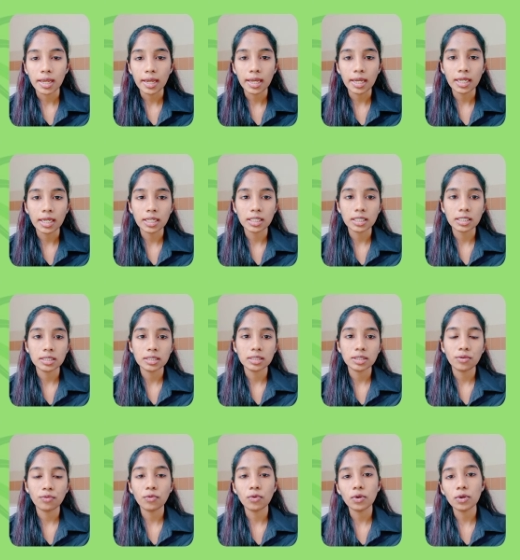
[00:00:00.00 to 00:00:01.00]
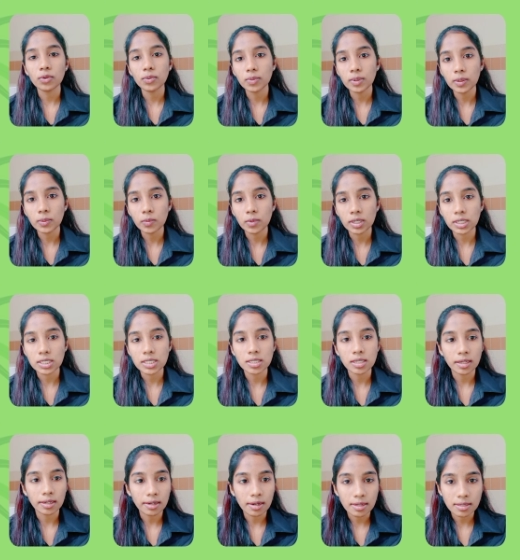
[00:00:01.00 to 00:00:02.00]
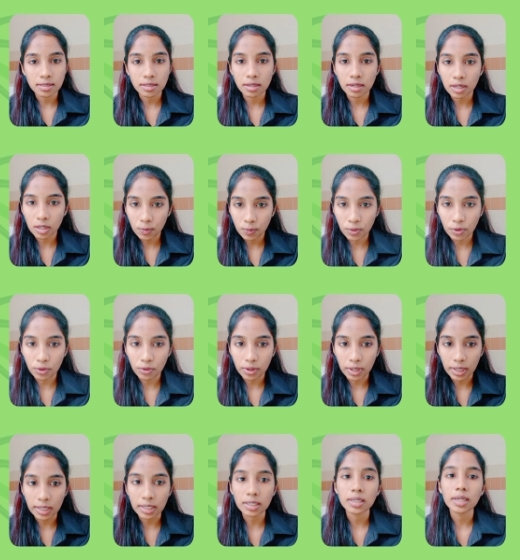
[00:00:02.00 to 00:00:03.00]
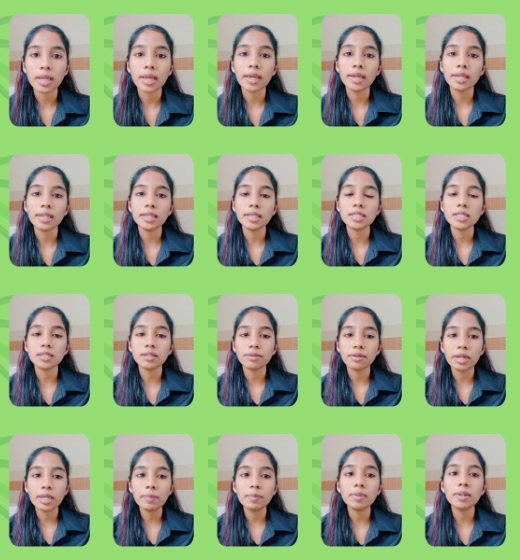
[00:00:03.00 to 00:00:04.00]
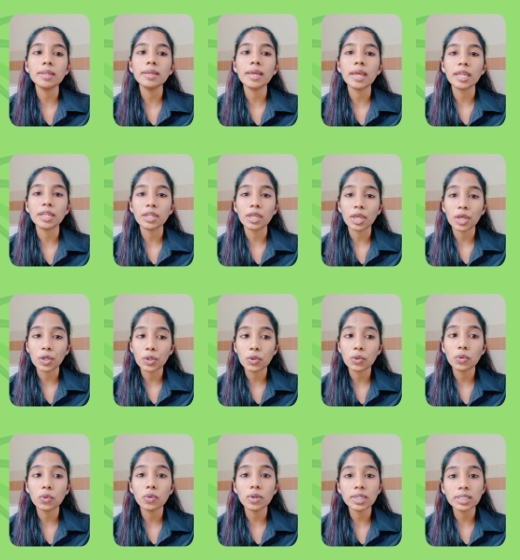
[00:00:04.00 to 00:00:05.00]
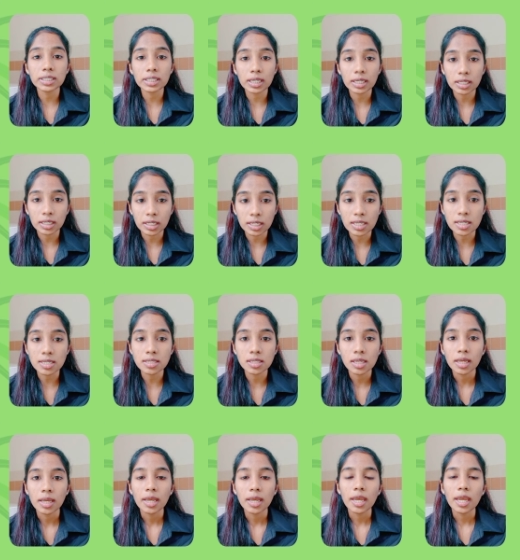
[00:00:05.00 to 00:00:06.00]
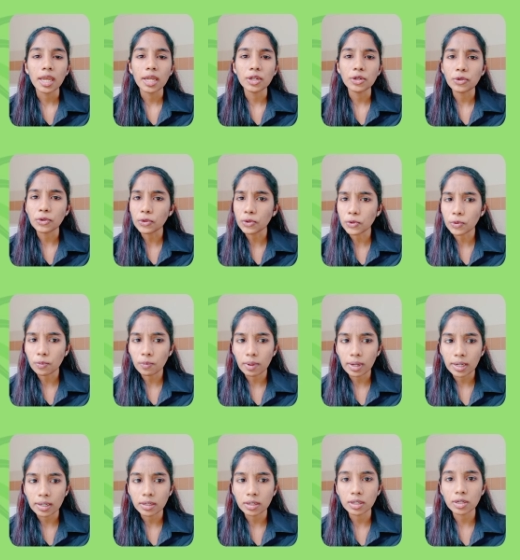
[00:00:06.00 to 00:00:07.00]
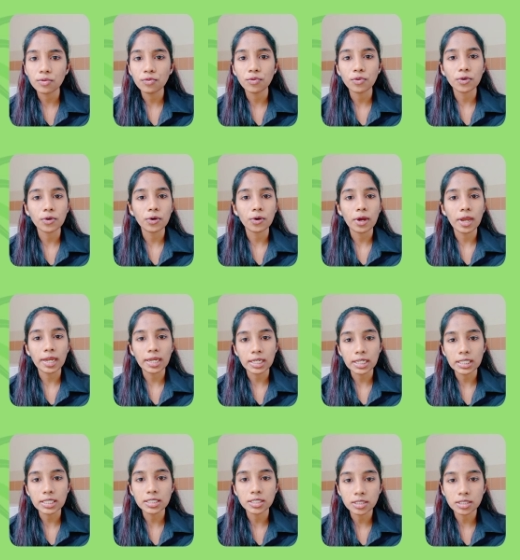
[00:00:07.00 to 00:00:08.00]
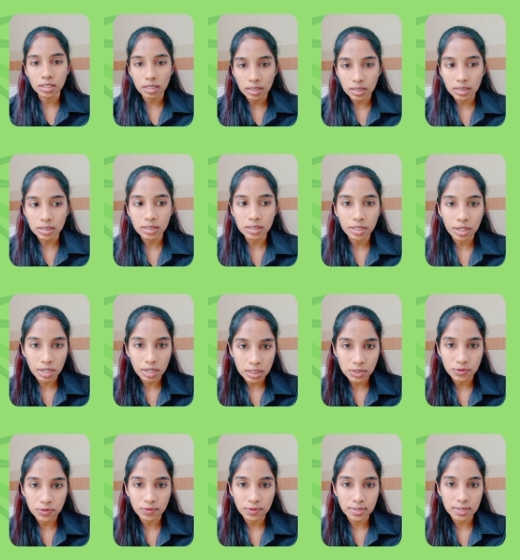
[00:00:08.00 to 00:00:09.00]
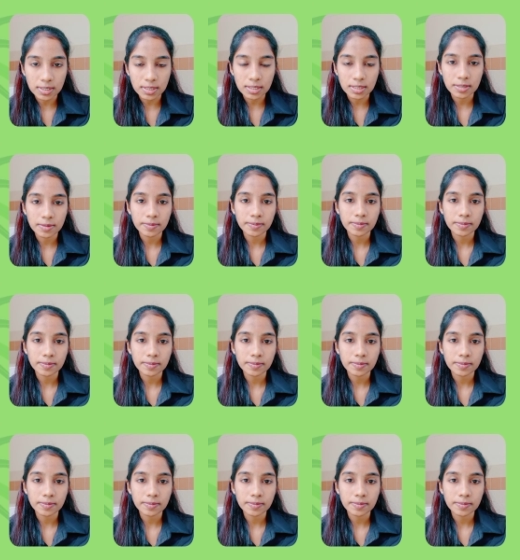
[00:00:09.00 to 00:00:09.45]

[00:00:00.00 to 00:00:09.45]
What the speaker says: And the following one is industrial product, and its rapidly and accurate techniques, and no barrier for any gene transfers.